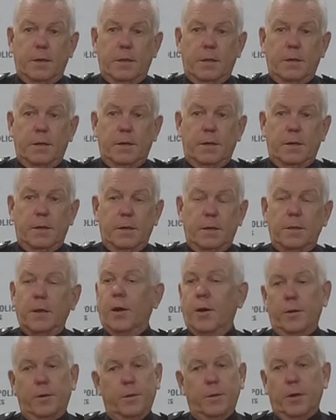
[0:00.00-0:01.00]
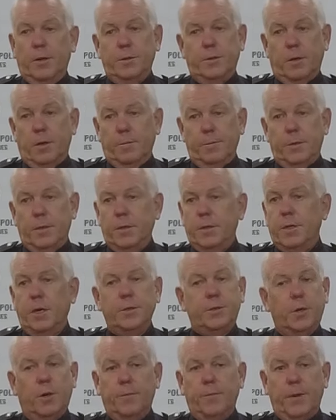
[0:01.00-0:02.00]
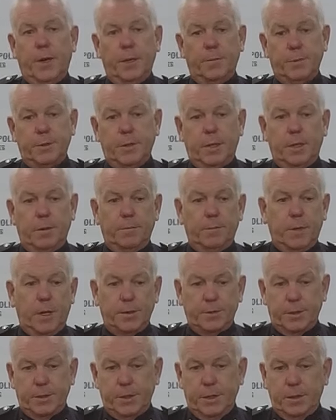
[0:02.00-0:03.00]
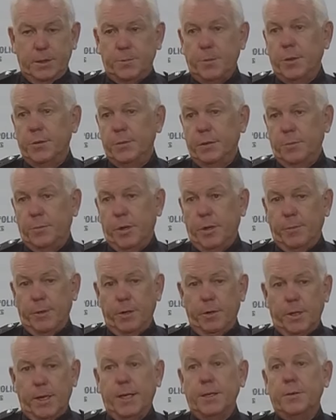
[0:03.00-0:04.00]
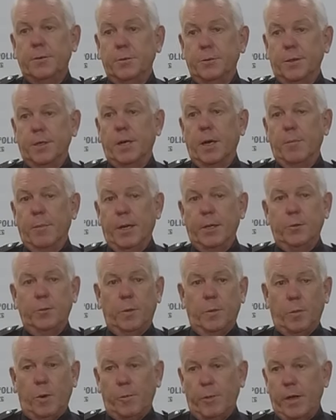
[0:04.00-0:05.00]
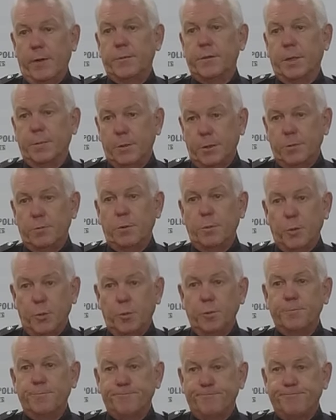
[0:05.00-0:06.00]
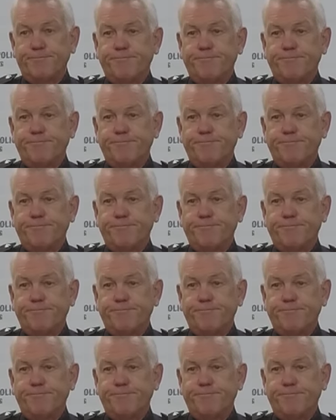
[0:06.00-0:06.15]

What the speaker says: timeframes? As I said, I spoke to the Premier and I only put to come back to him when we have something to report.